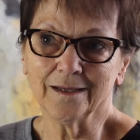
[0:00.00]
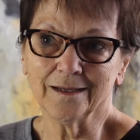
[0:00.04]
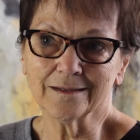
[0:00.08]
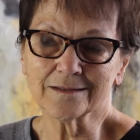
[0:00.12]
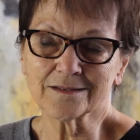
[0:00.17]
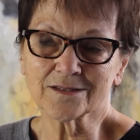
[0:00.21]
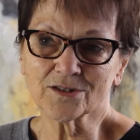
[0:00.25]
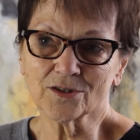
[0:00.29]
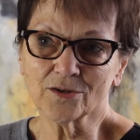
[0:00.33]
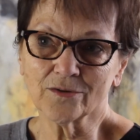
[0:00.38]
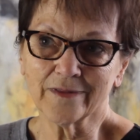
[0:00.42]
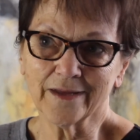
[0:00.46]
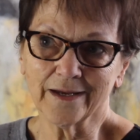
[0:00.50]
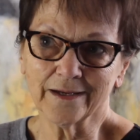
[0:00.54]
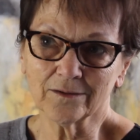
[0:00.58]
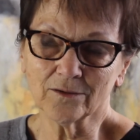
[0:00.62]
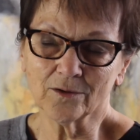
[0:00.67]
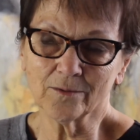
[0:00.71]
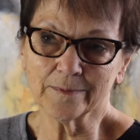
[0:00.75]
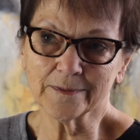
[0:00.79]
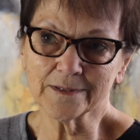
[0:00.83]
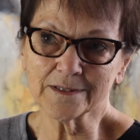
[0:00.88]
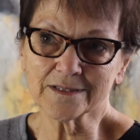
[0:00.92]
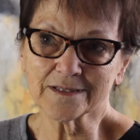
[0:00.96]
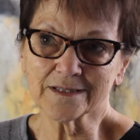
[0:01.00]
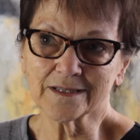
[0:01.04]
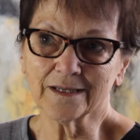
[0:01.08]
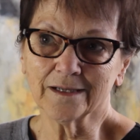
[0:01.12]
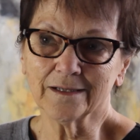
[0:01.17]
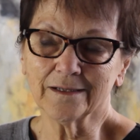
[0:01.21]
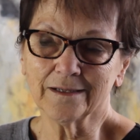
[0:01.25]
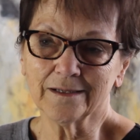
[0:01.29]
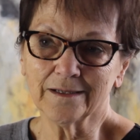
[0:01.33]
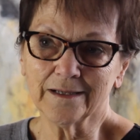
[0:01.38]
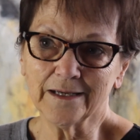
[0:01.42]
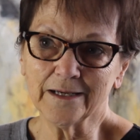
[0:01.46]
And so that opens
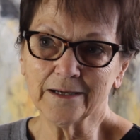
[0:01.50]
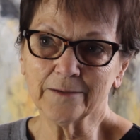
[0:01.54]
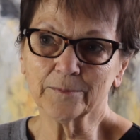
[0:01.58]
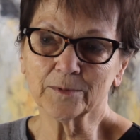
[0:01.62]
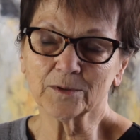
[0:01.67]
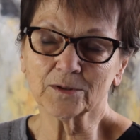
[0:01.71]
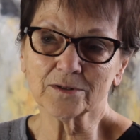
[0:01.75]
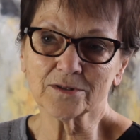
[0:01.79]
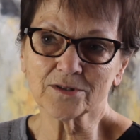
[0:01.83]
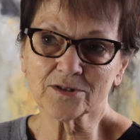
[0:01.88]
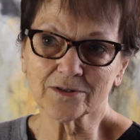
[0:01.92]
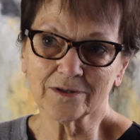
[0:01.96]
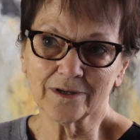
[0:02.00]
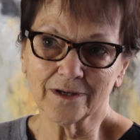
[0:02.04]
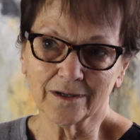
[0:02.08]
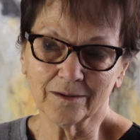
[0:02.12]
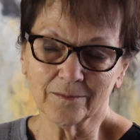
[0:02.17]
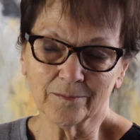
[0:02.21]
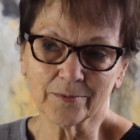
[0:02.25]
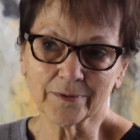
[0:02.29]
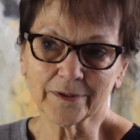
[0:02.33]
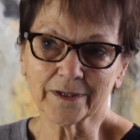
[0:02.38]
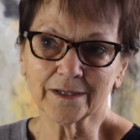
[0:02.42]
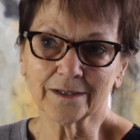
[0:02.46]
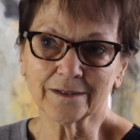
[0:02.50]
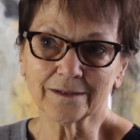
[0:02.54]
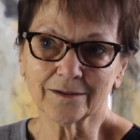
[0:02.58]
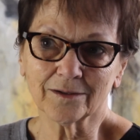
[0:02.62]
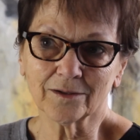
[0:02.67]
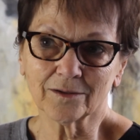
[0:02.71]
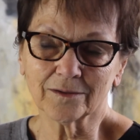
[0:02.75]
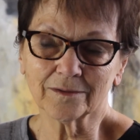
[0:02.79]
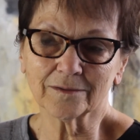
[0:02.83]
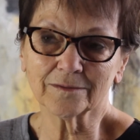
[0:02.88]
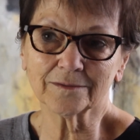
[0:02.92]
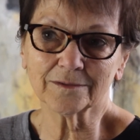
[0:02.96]
again in April, so I'll bring
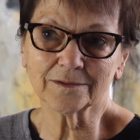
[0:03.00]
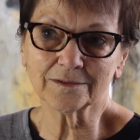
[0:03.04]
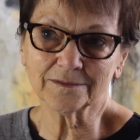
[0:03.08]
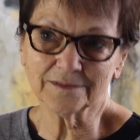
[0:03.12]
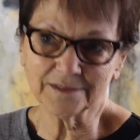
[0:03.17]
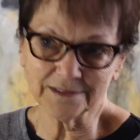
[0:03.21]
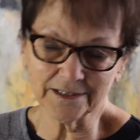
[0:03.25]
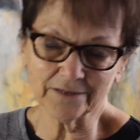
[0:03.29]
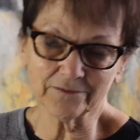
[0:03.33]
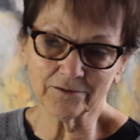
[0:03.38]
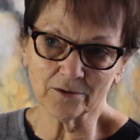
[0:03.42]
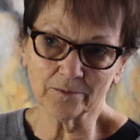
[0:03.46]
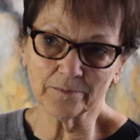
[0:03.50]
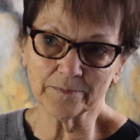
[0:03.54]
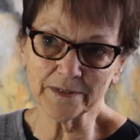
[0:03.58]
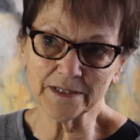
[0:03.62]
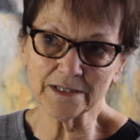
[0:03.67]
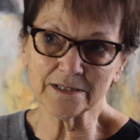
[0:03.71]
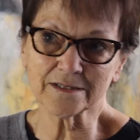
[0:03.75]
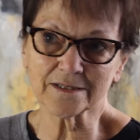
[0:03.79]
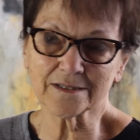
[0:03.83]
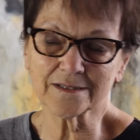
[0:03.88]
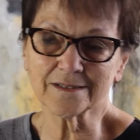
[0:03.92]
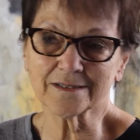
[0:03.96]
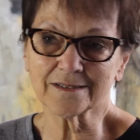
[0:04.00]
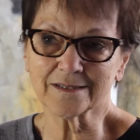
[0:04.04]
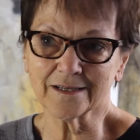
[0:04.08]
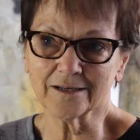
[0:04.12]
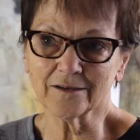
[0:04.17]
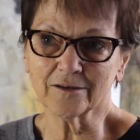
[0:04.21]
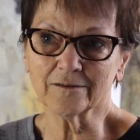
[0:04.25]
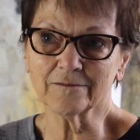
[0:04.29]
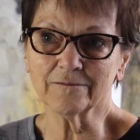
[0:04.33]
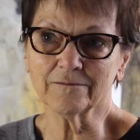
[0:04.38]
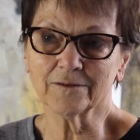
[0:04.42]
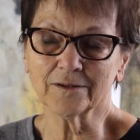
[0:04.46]
several pieces
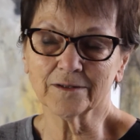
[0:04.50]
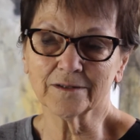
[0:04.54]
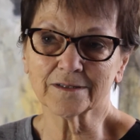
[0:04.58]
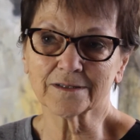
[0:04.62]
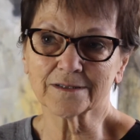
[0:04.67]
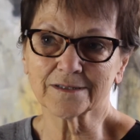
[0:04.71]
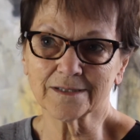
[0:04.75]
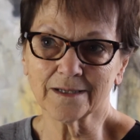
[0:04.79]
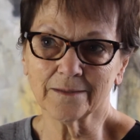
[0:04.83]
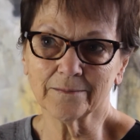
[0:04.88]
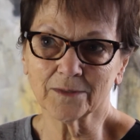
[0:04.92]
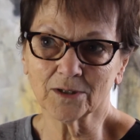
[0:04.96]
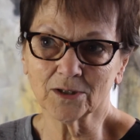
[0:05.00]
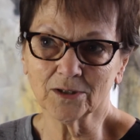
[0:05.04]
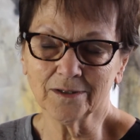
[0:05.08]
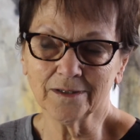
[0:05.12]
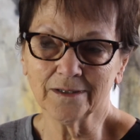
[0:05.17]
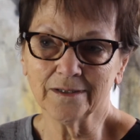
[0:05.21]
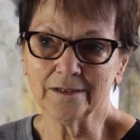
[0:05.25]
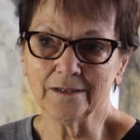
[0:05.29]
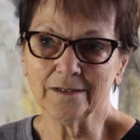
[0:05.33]
there for the summer.